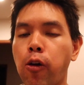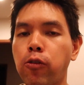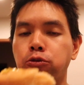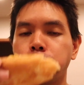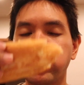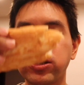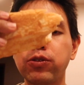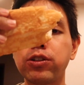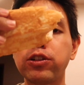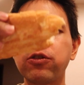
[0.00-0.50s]

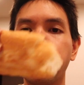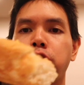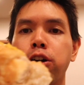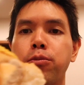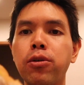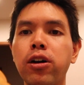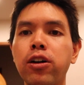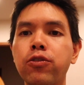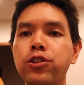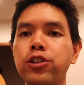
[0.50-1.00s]
75
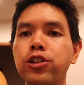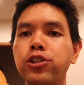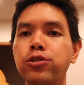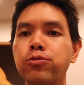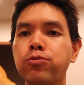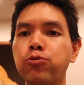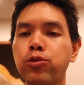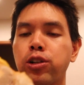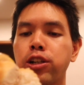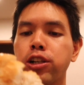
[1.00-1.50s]
baht for this.
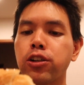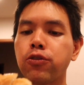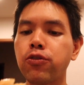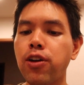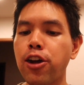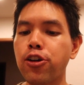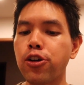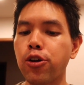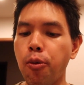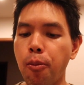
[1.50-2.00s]
Really good
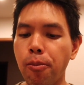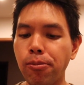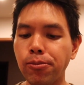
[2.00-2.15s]
value.